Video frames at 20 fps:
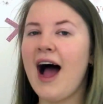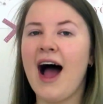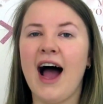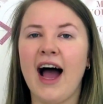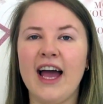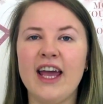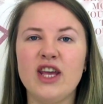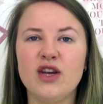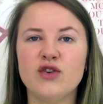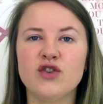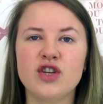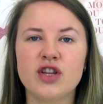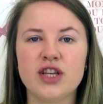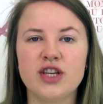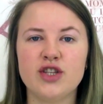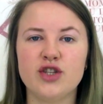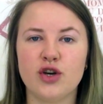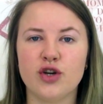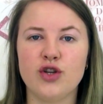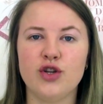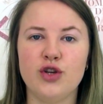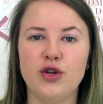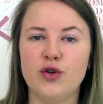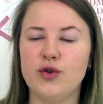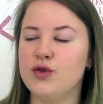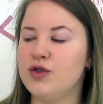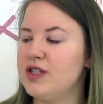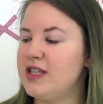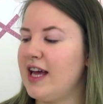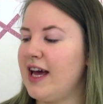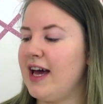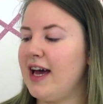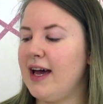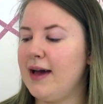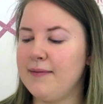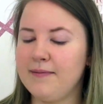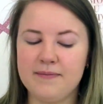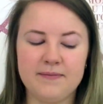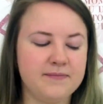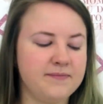I usually don't use
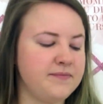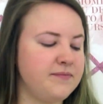the